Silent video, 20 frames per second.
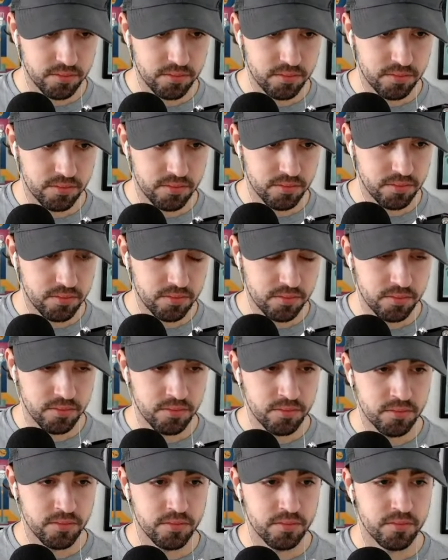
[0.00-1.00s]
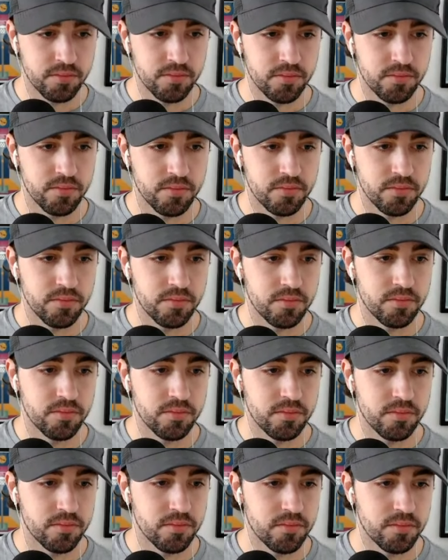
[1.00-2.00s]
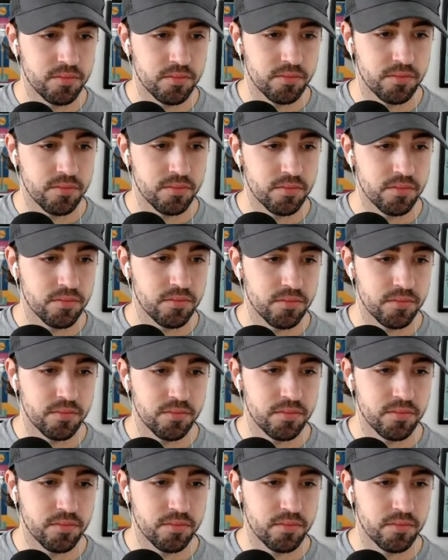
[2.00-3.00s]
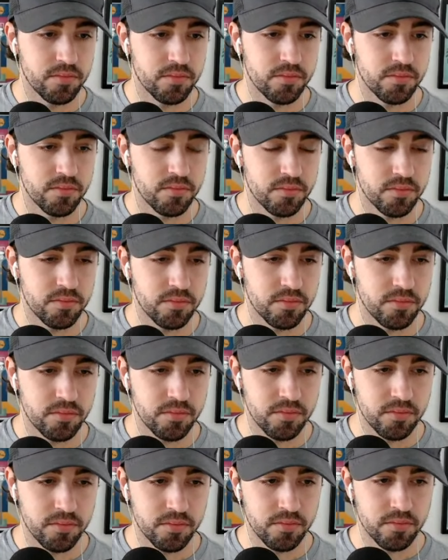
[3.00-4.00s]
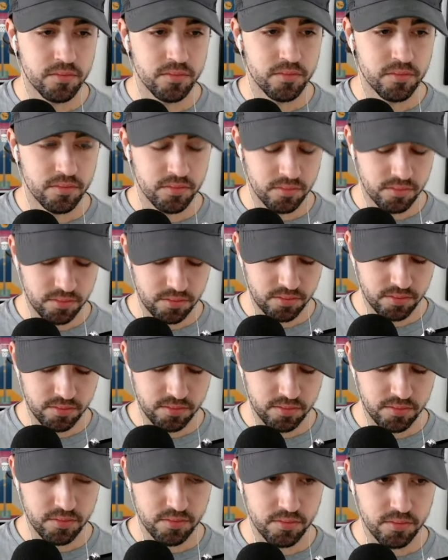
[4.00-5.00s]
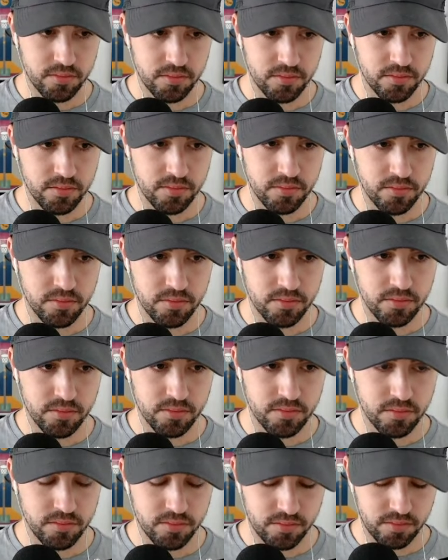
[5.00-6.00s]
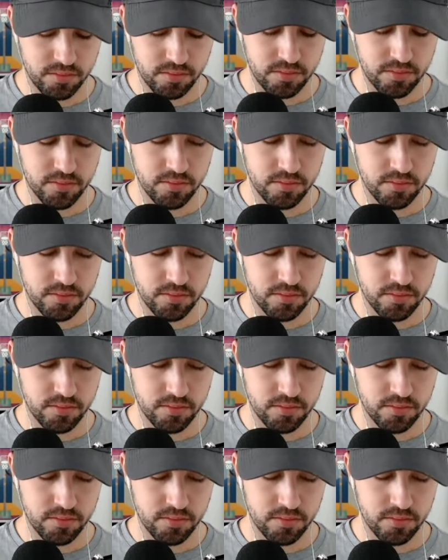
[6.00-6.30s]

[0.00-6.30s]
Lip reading: The person shown says nothing.